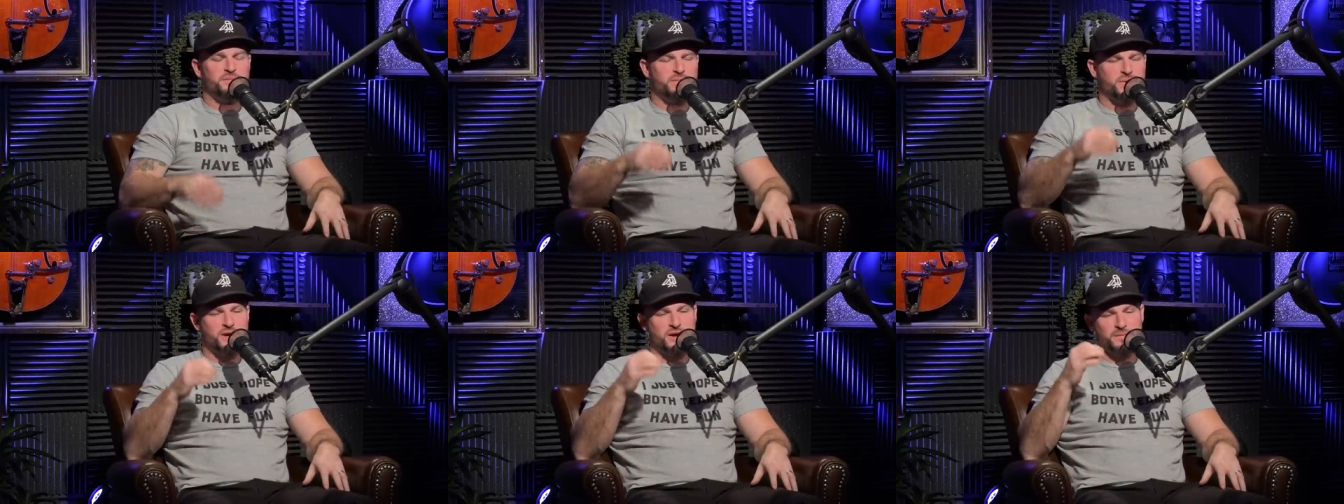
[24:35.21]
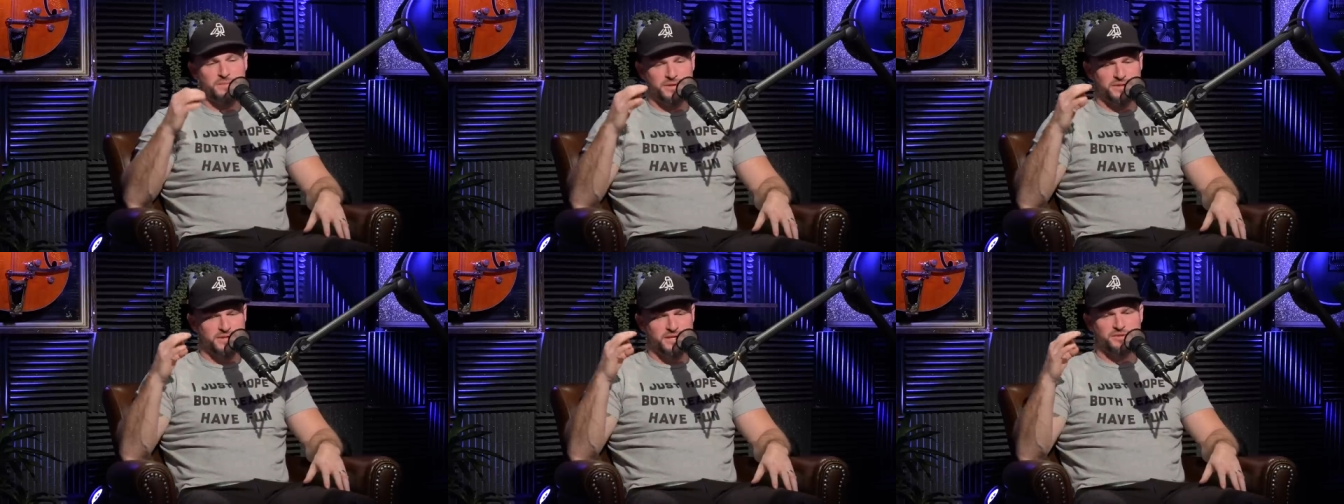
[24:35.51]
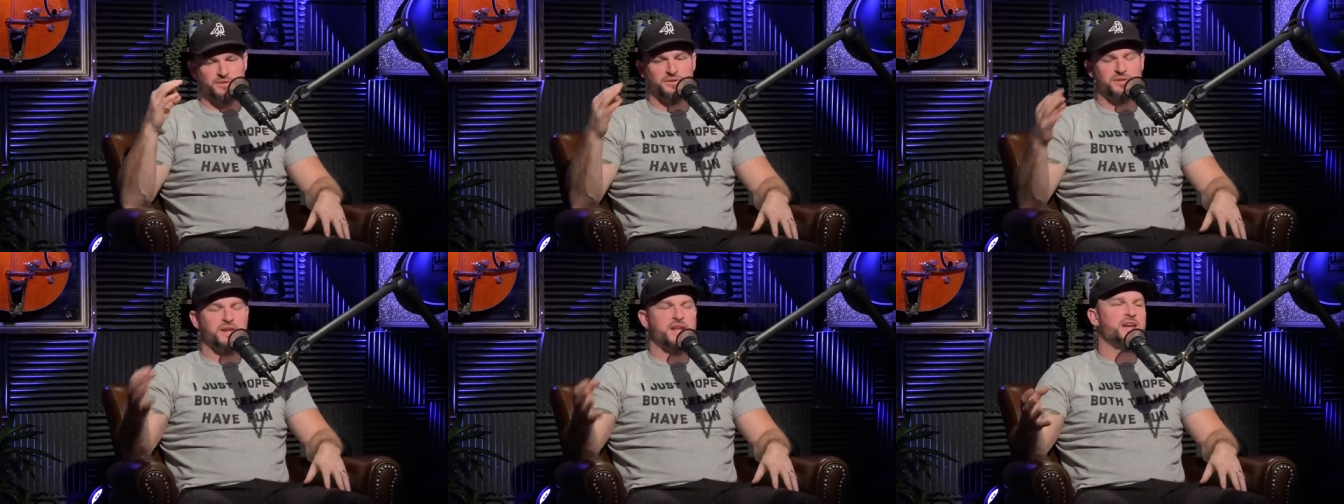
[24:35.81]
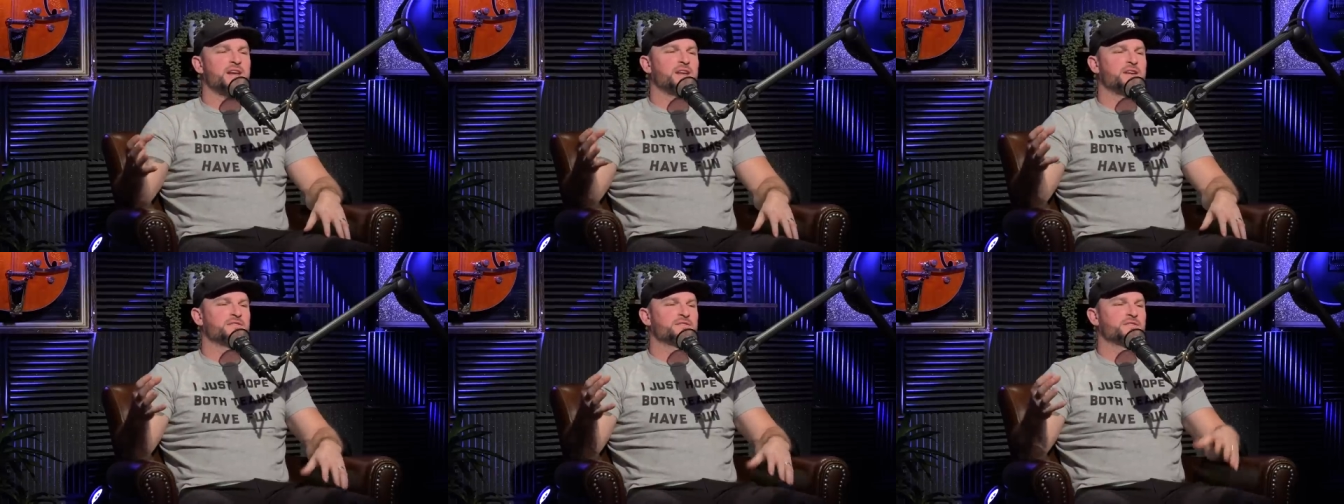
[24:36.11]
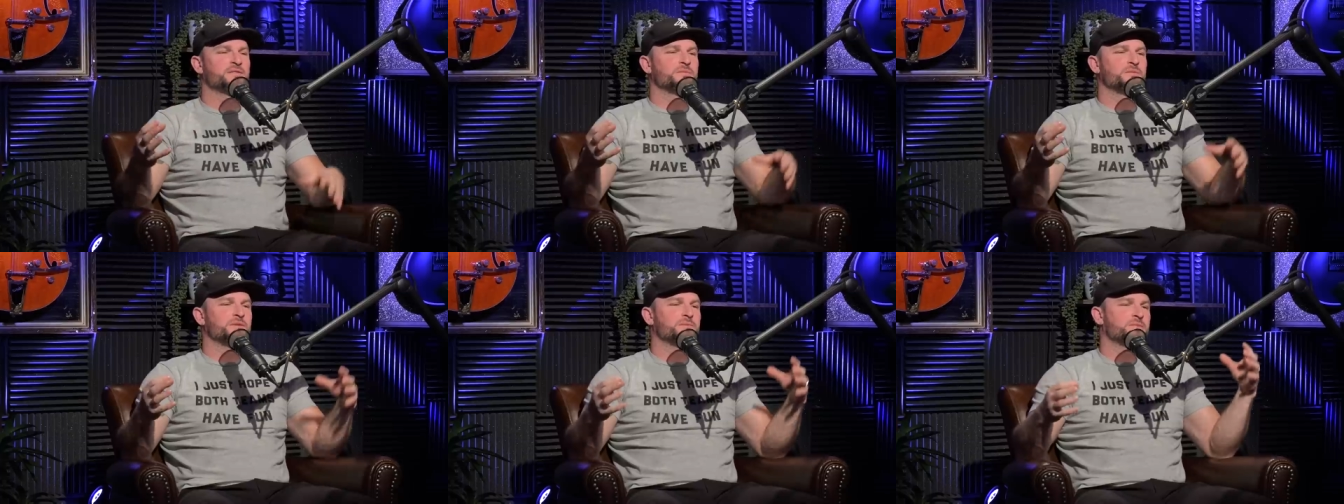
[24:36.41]
po potential negatives, there's
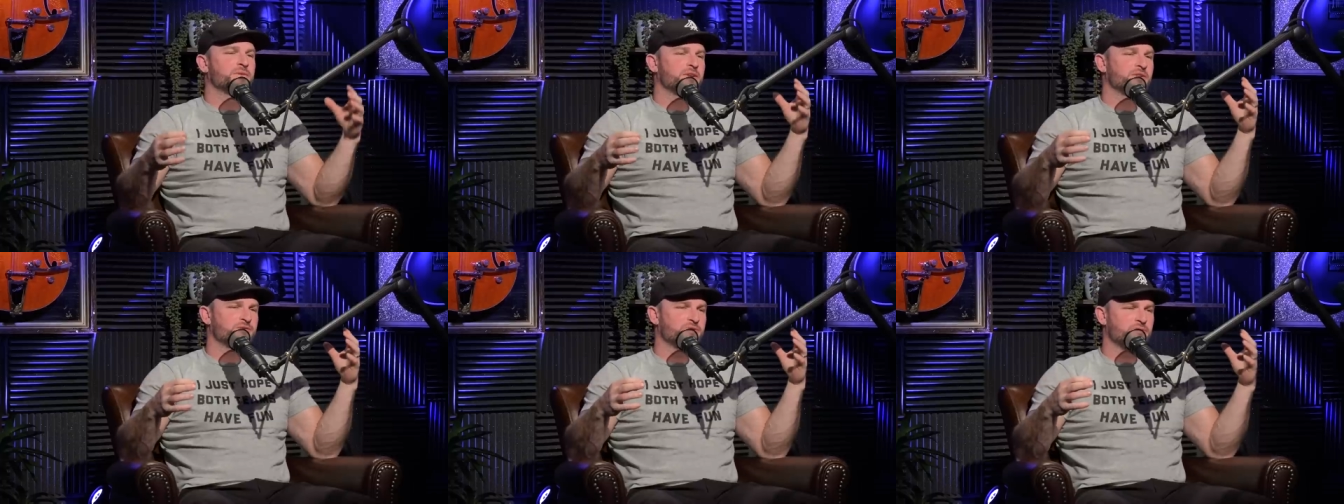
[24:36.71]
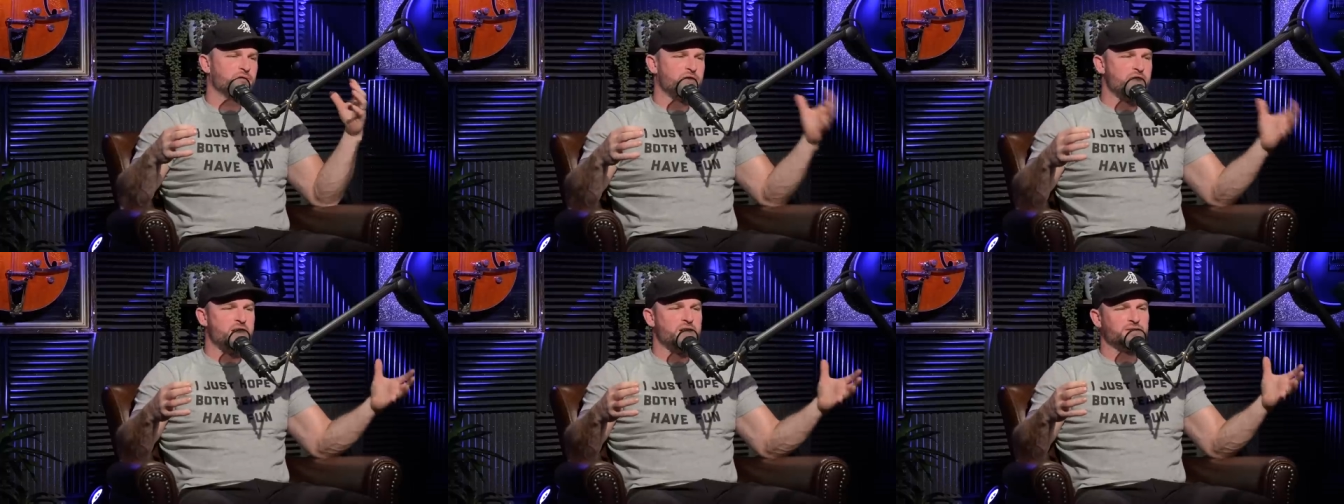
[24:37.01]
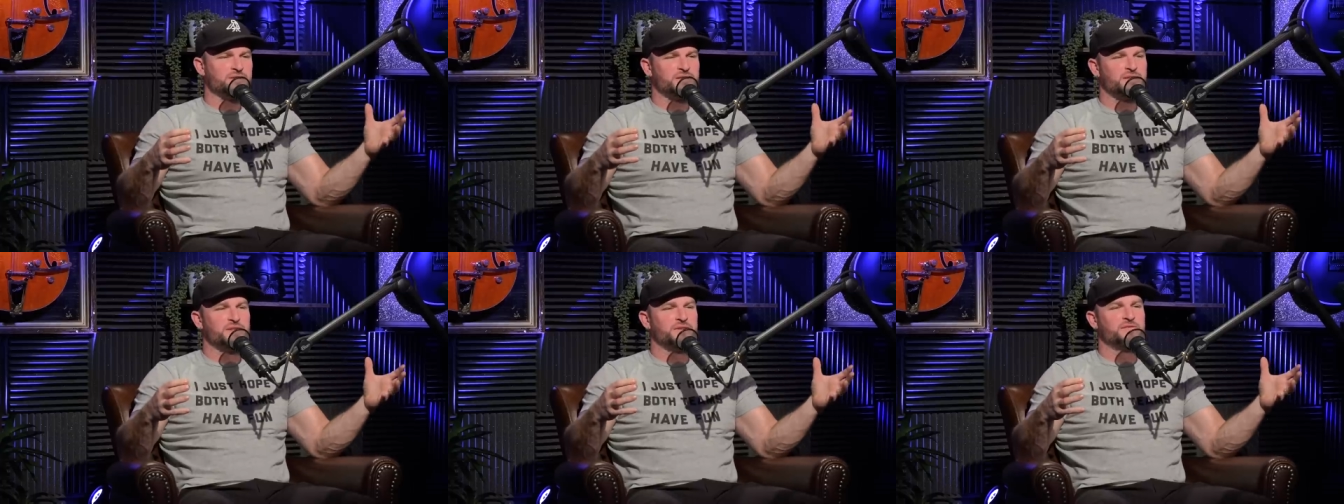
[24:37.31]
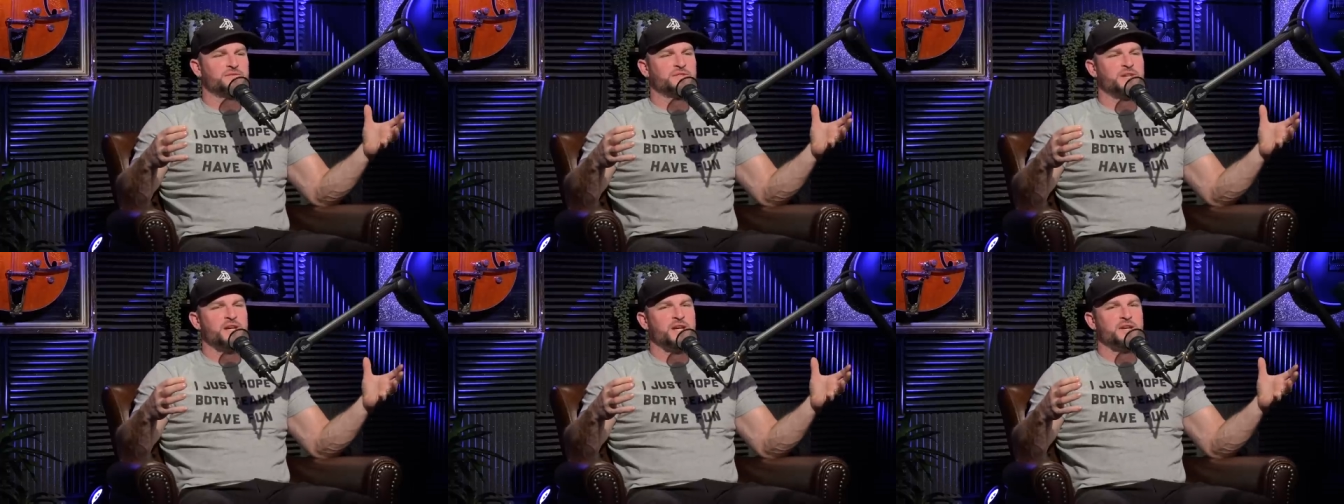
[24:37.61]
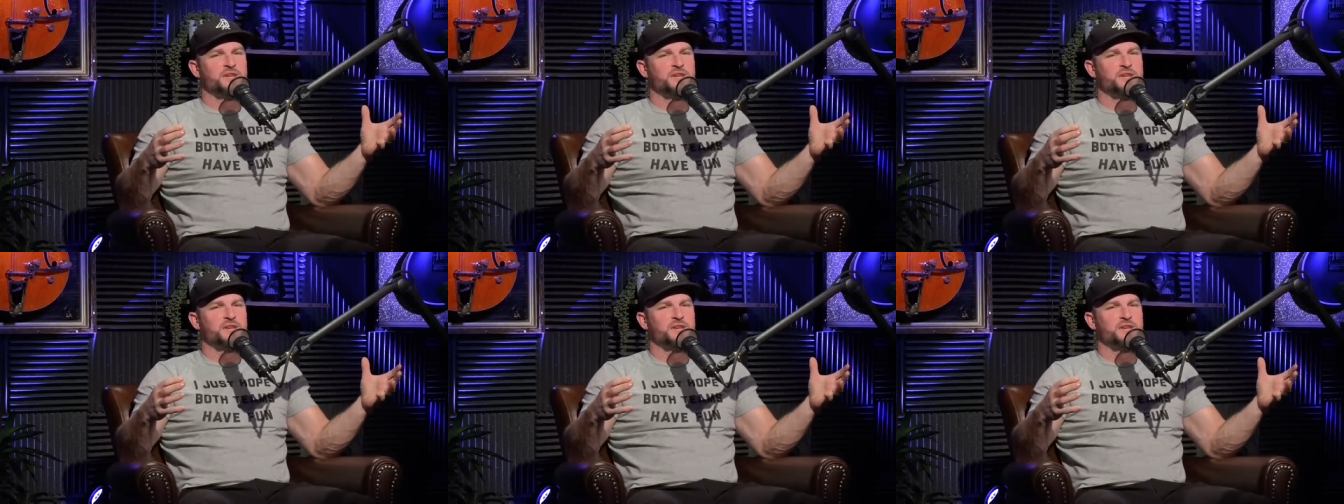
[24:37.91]
going to be potential positives.